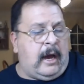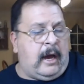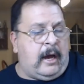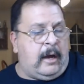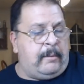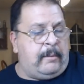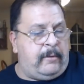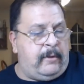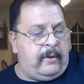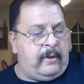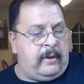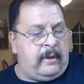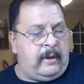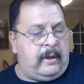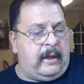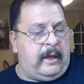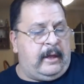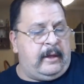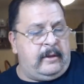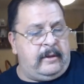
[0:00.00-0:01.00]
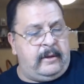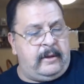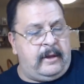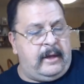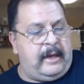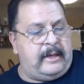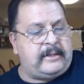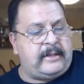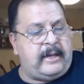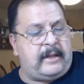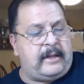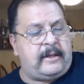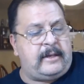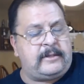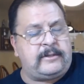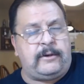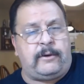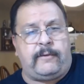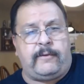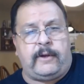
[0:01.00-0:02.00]
Um, he sent
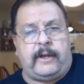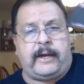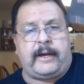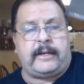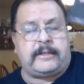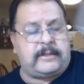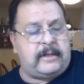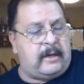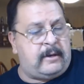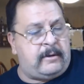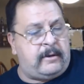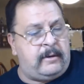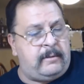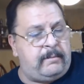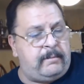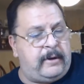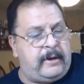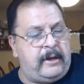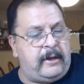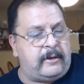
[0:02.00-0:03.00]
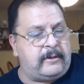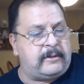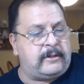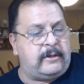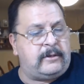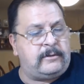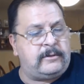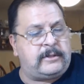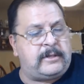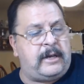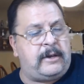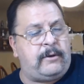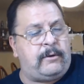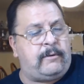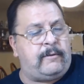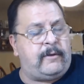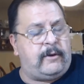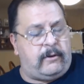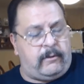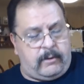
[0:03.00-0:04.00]
this over, like I said, but he also sent
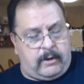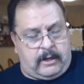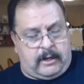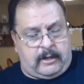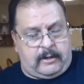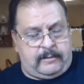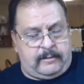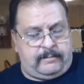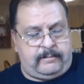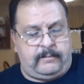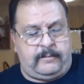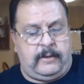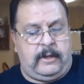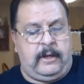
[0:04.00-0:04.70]
over uh,